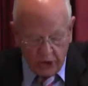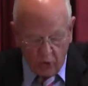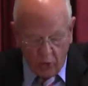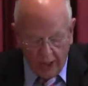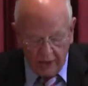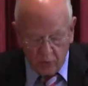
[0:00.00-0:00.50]
don't
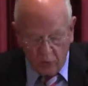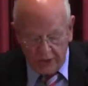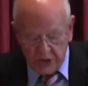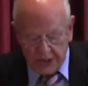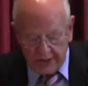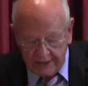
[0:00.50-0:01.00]
care what
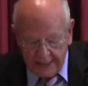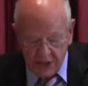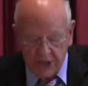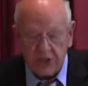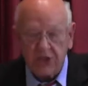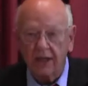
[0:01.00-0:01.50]
one's
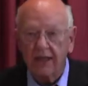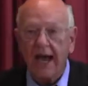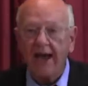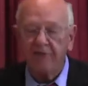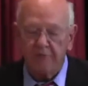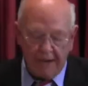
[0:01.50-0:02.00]
conditions in
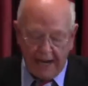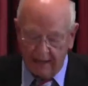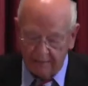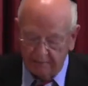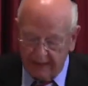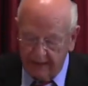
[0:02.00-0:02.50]
life
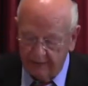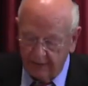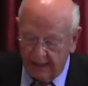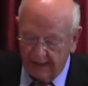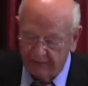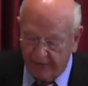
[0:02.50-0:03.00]
might
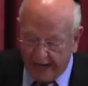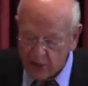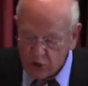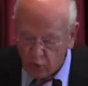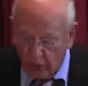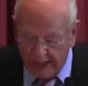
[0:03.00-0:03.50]
be uh,
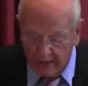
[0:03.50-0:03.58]
faced